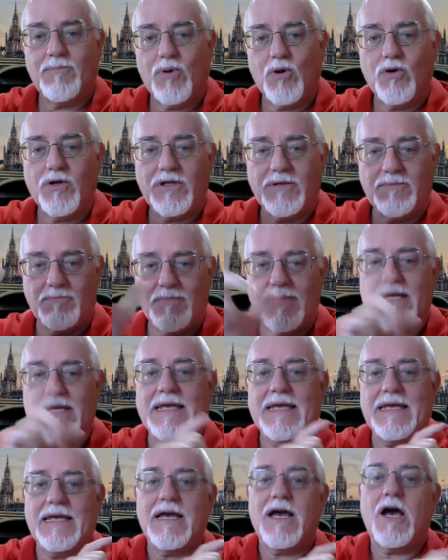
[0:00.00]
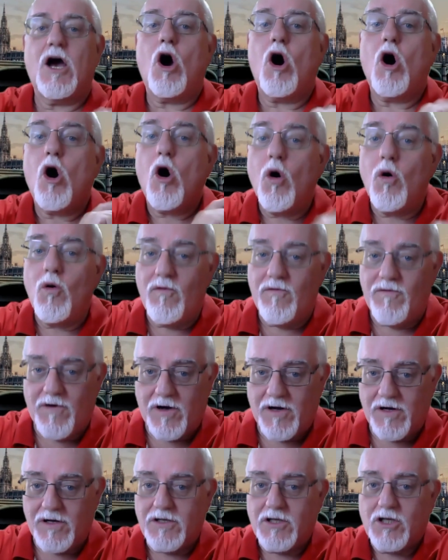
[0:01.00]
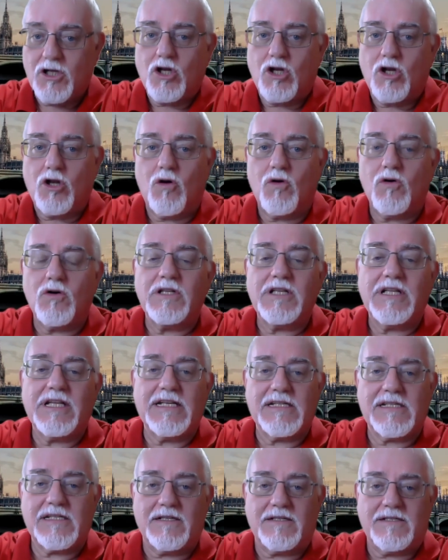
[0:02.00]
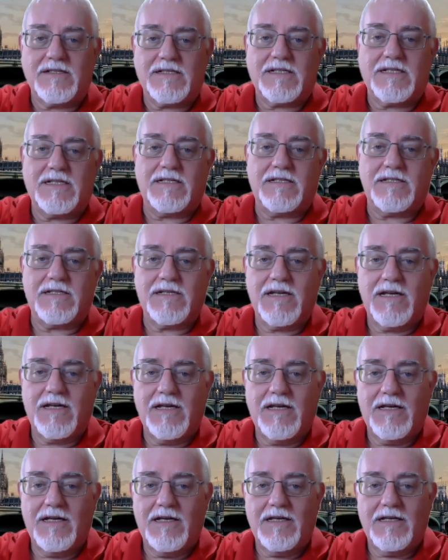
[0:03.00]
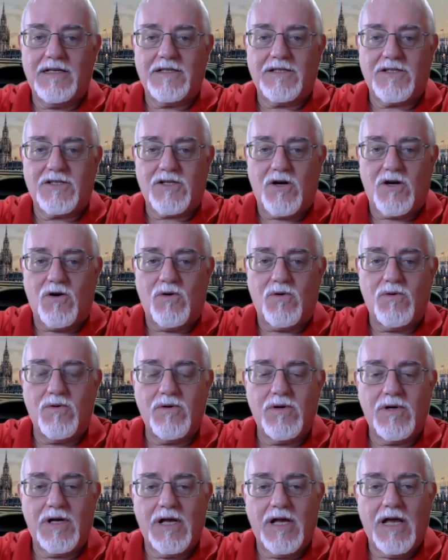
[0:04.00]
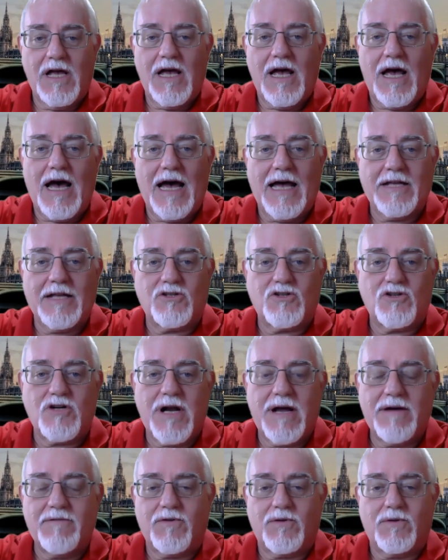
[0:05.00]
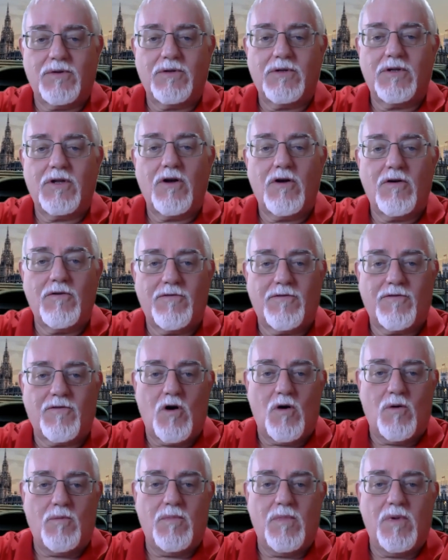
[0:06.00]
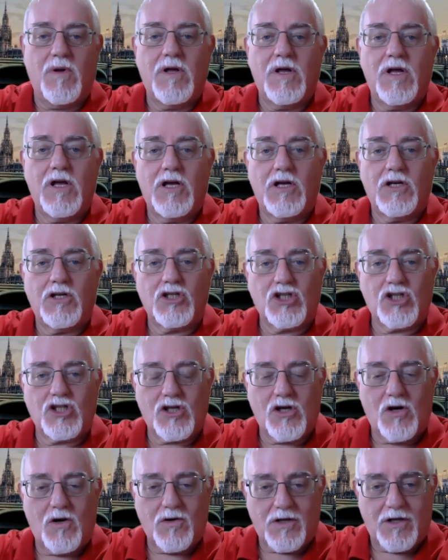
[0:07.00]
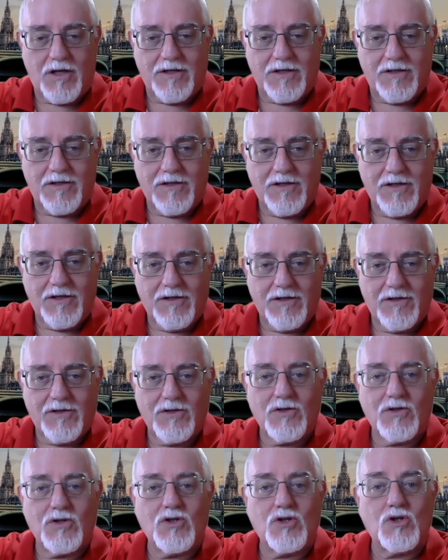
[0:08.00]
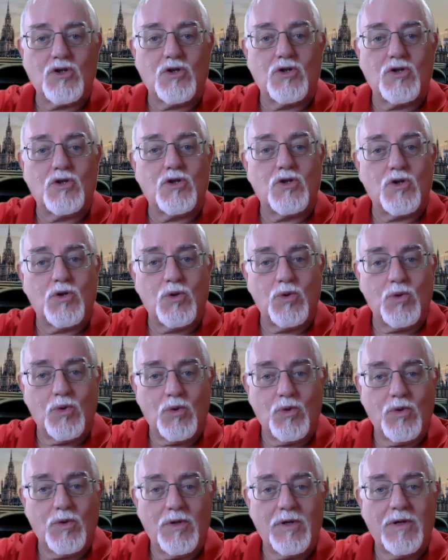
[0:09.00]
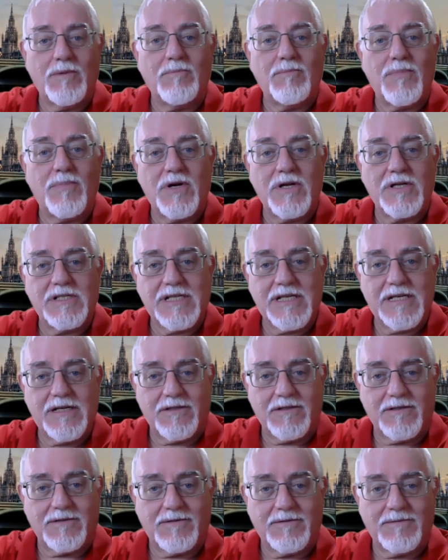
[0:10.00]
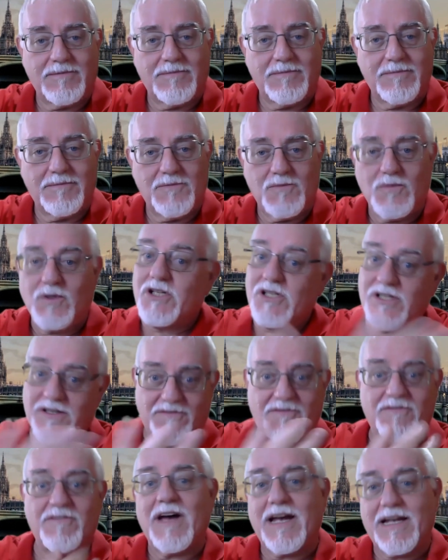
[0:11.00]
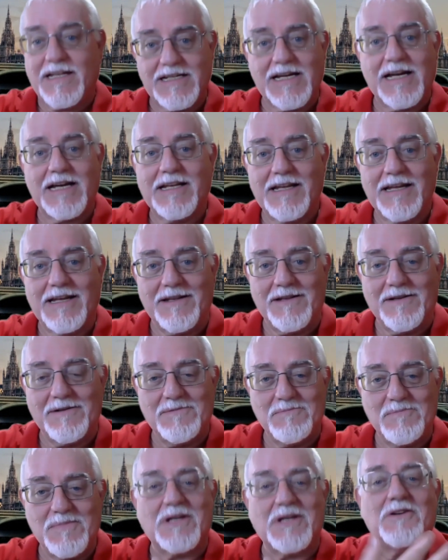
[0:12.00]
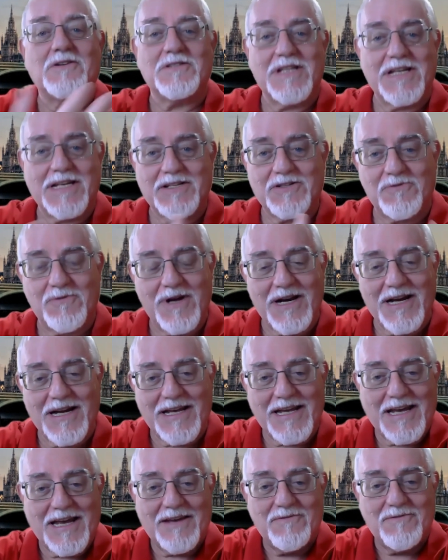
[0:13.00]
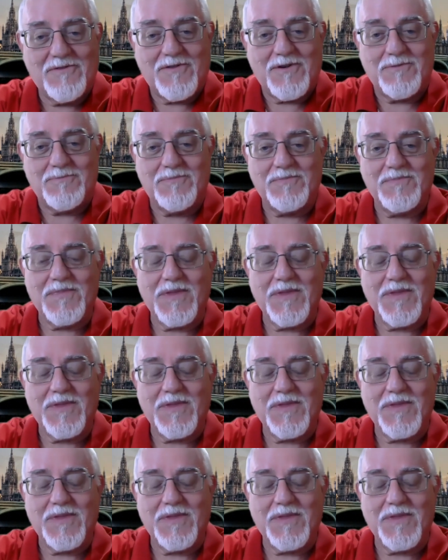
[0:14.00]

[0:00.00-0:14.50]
point B over long distances. So I traveled from Scotland to Brazil, which in fact I did, because that's where I came from.